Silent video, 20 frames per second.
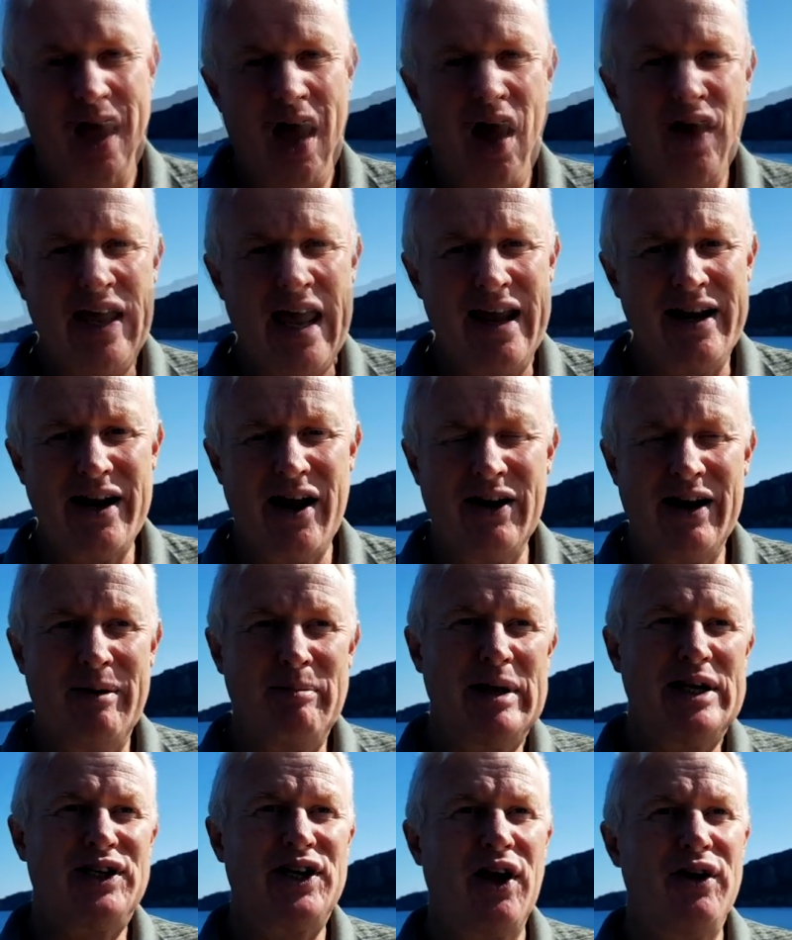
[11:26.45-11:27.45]
Okay, now let
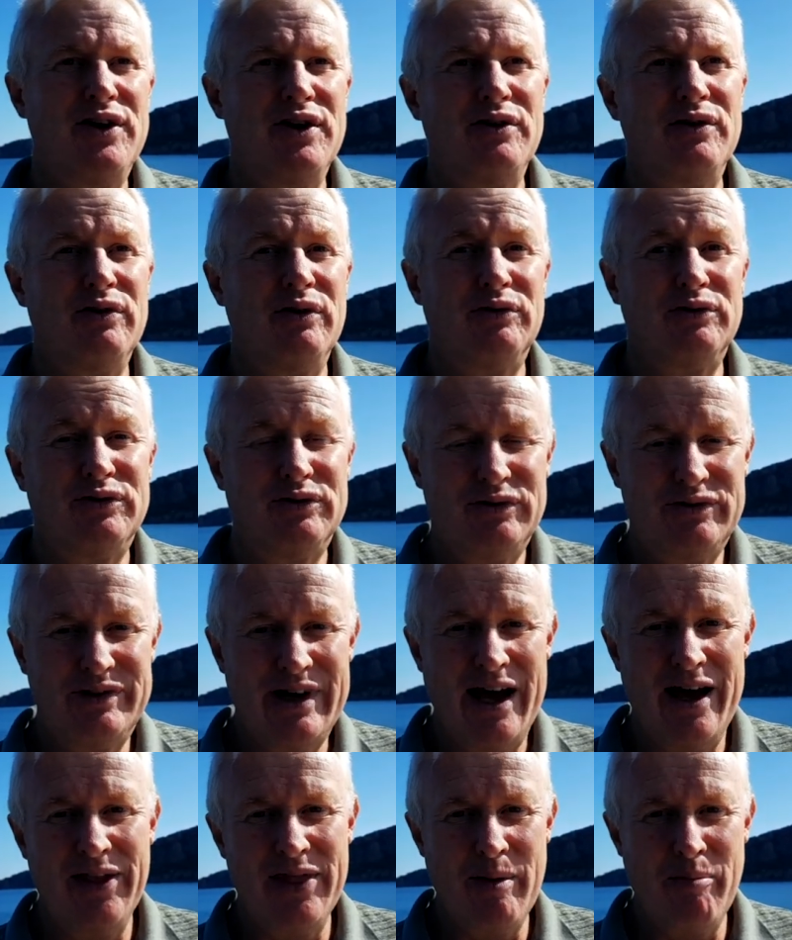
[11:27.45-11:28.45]
me show you
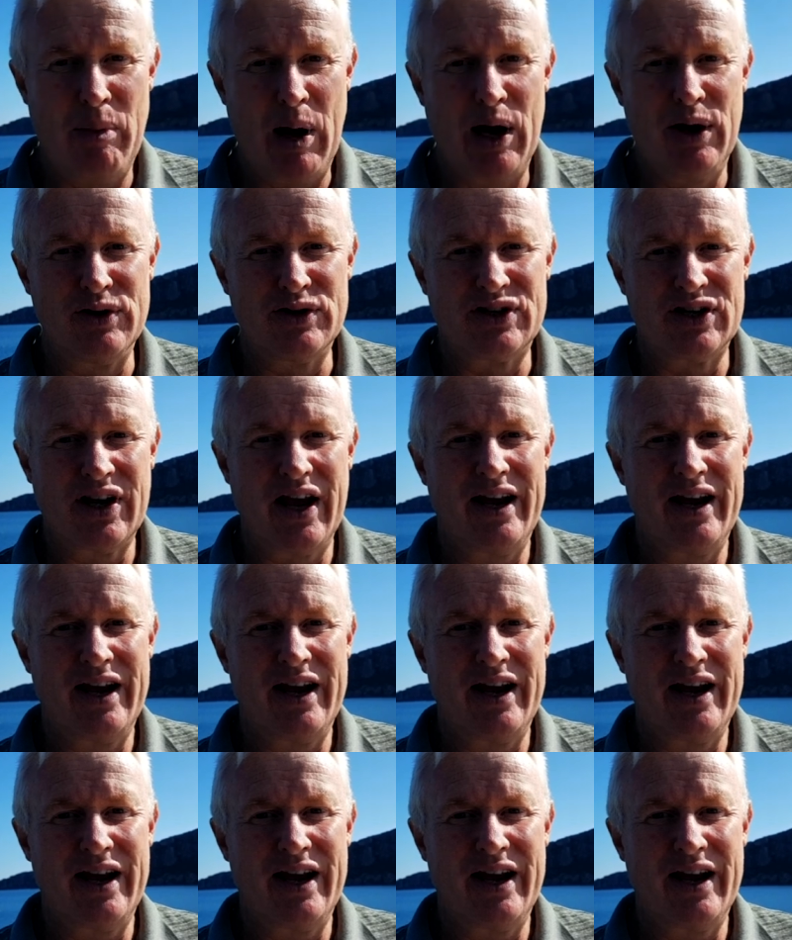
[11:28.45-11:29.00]
around the boat